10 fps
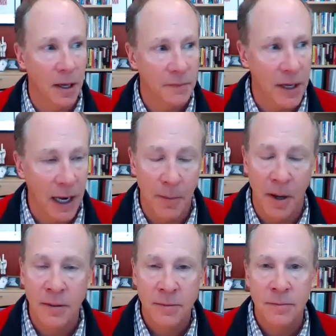enough time
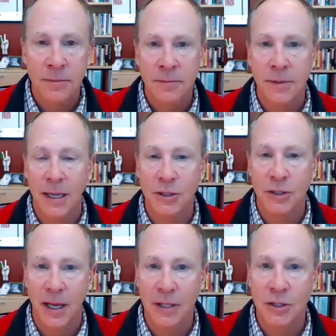on in
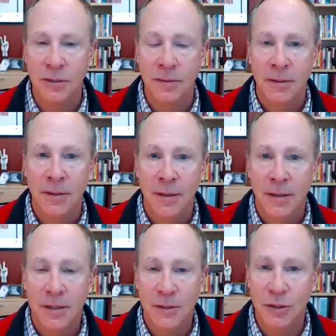education
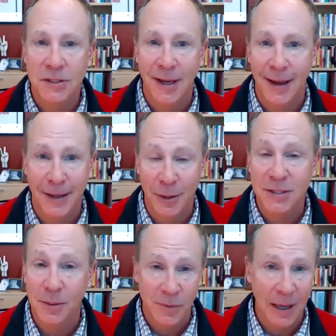is just saying,
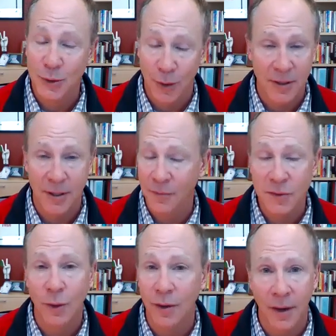sometimes good enough
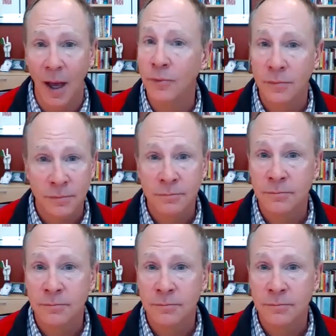is good enough.